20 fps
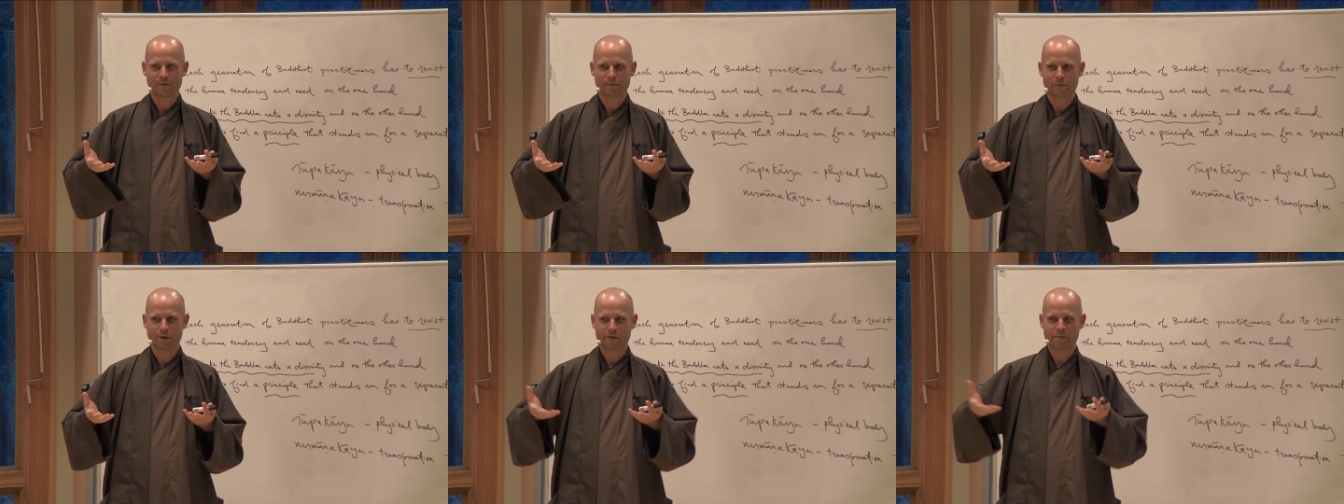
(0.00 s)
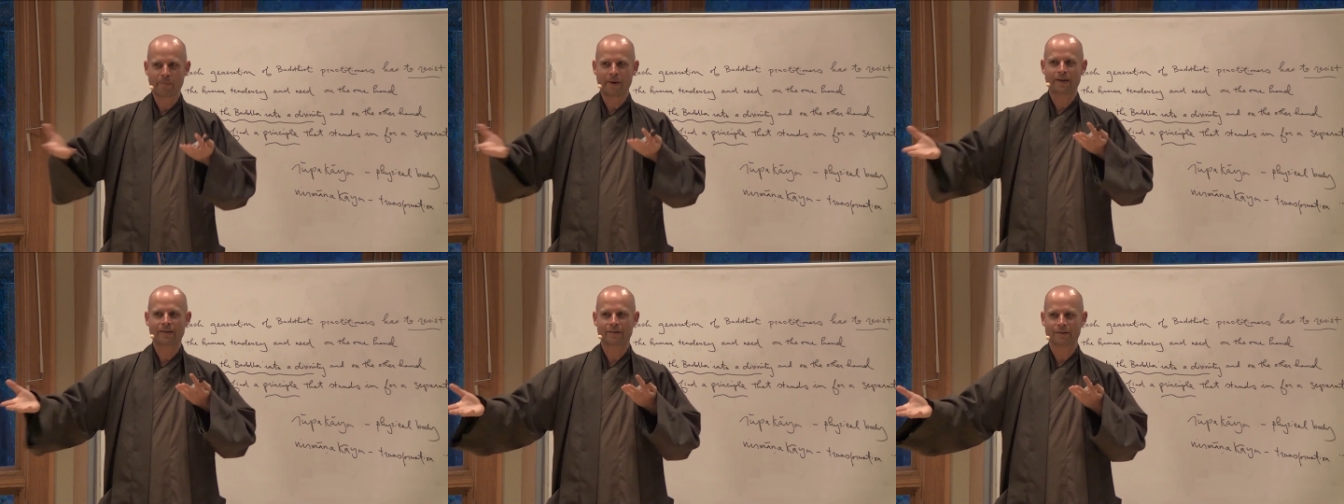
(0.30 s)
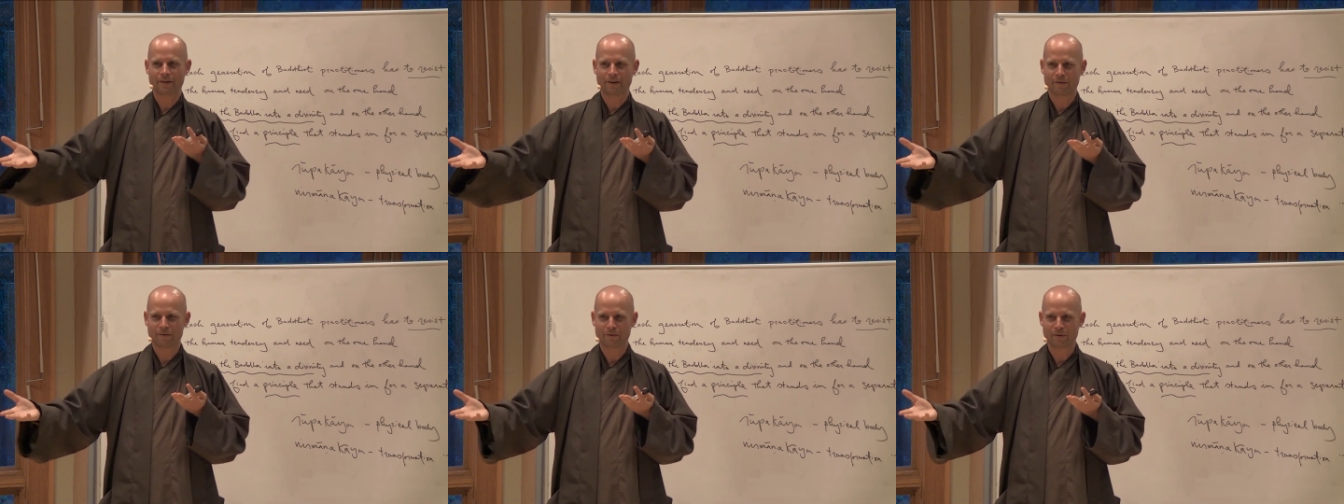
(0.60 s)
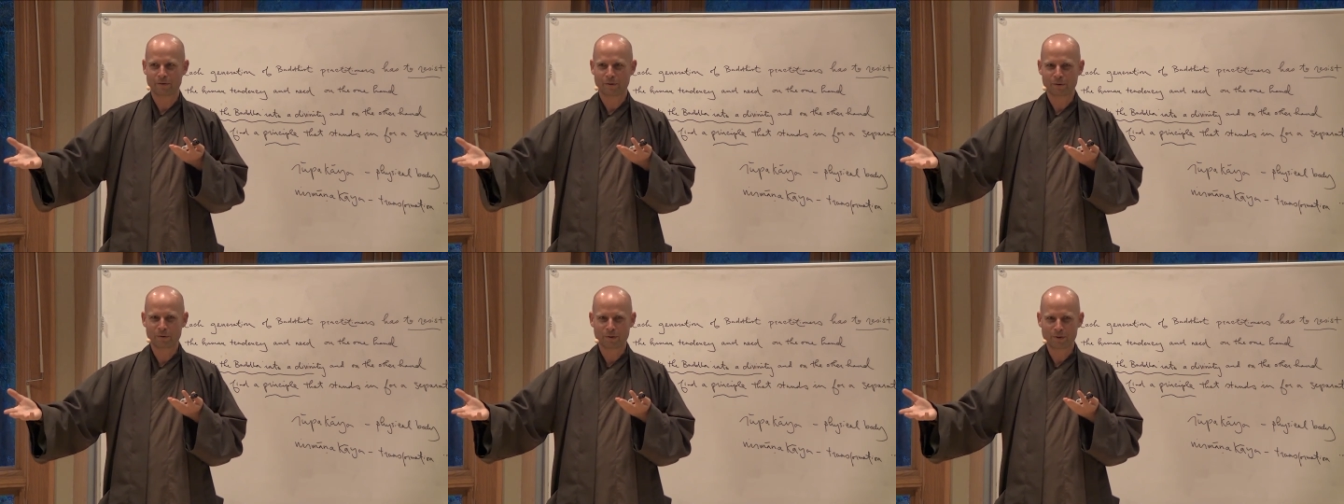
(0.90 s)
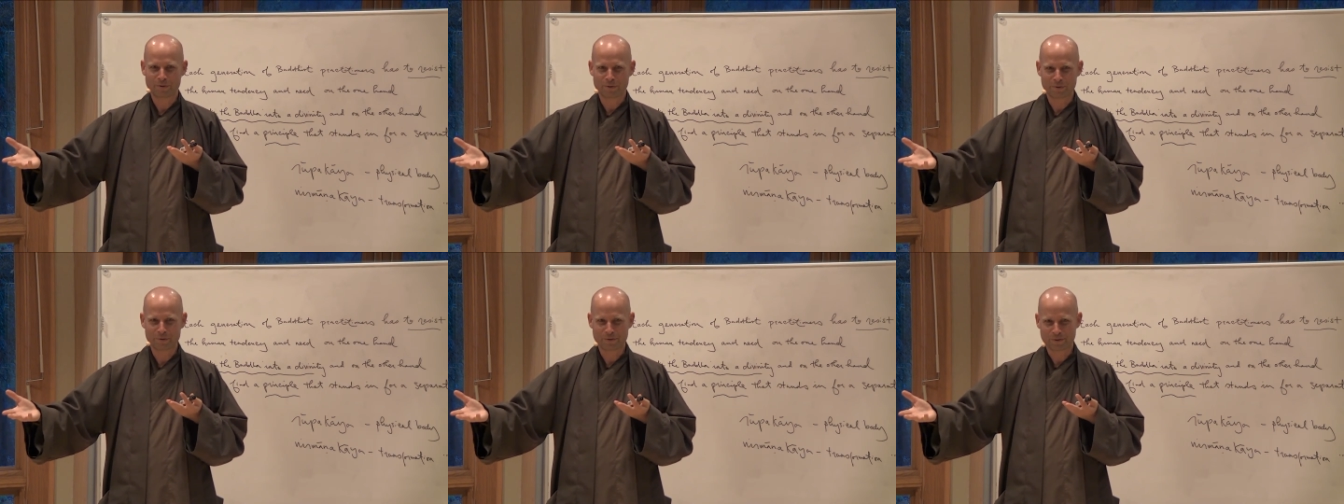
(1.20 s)
respect enough the
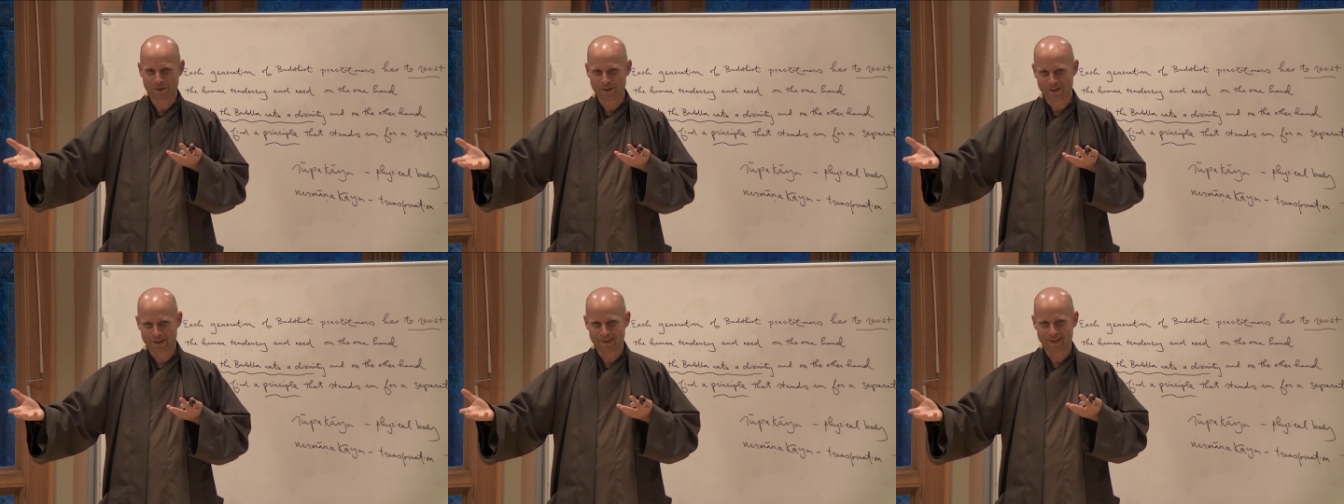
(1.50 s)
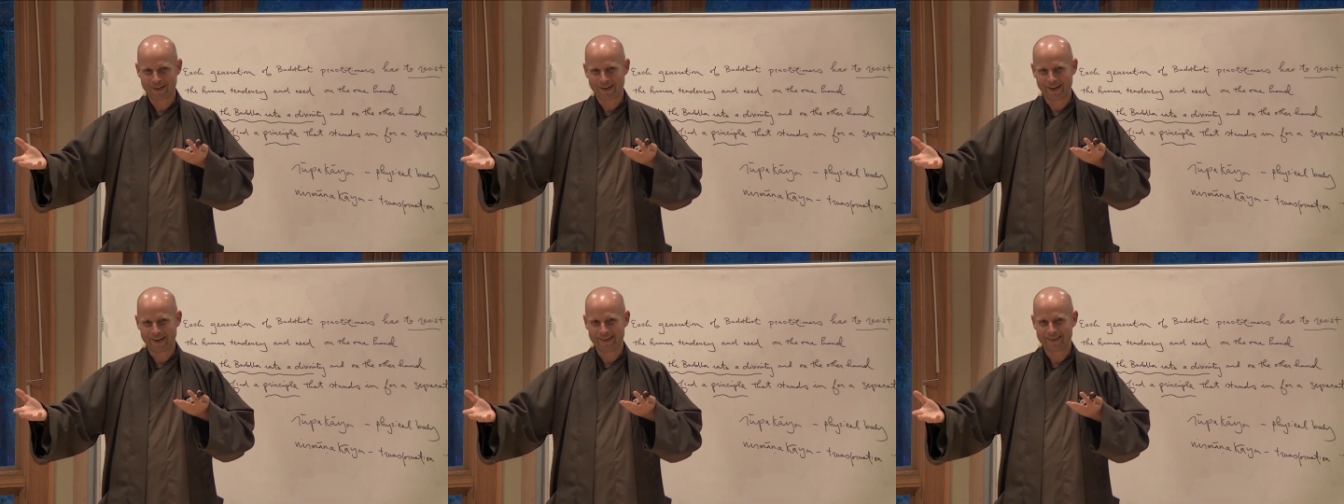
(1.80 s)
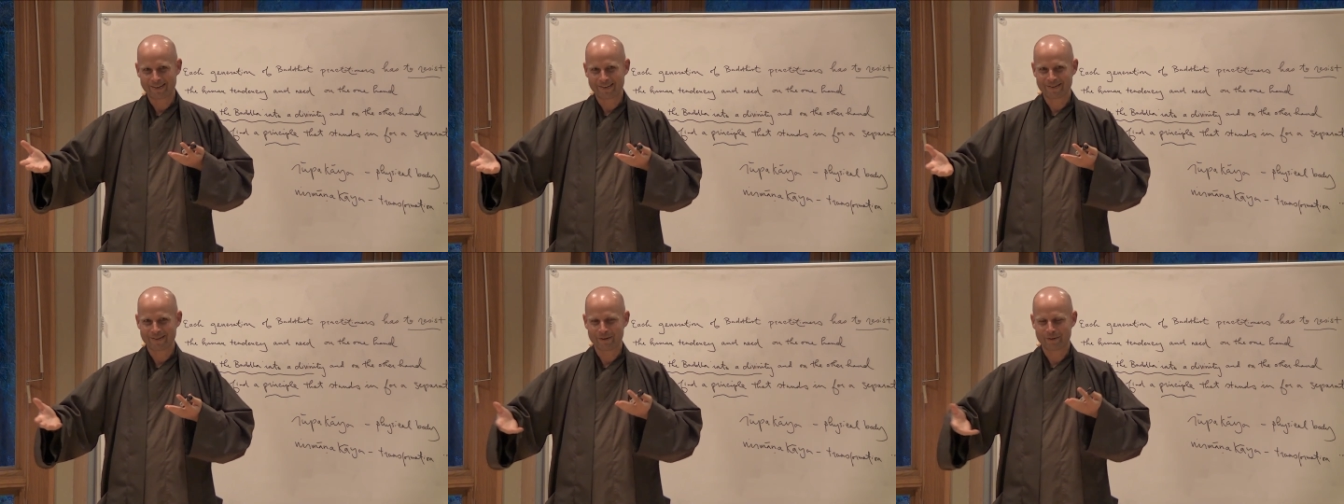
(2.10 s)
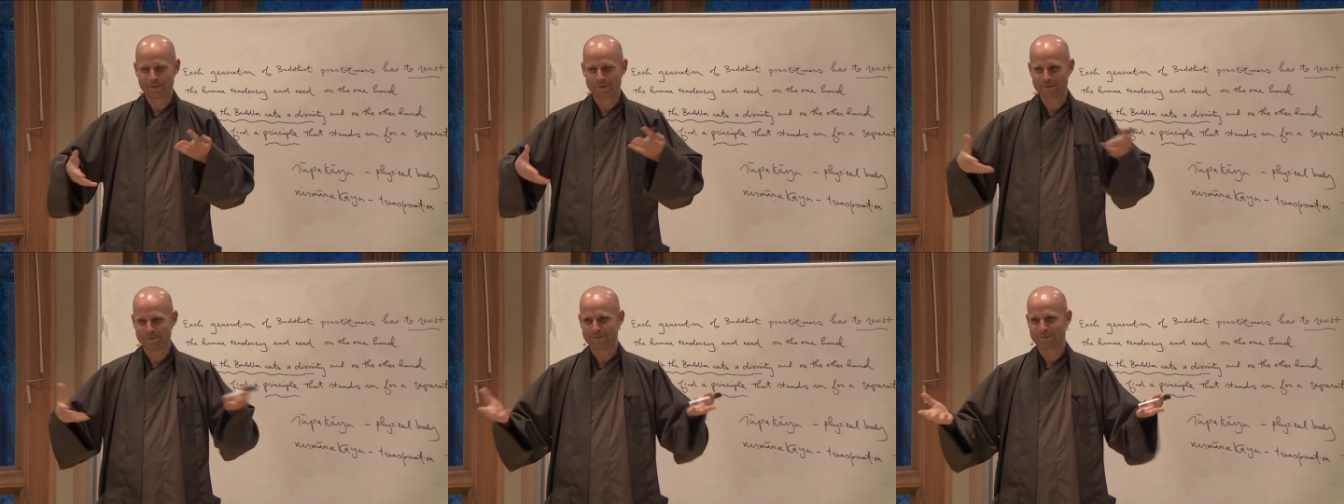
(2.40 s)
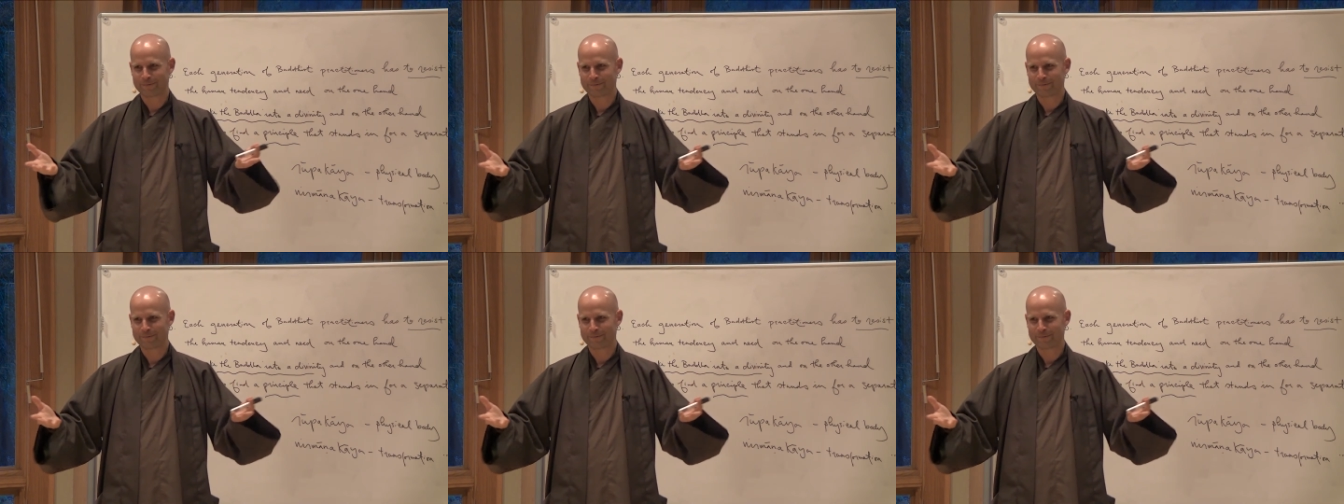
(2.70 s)
Lotus Sutra, and so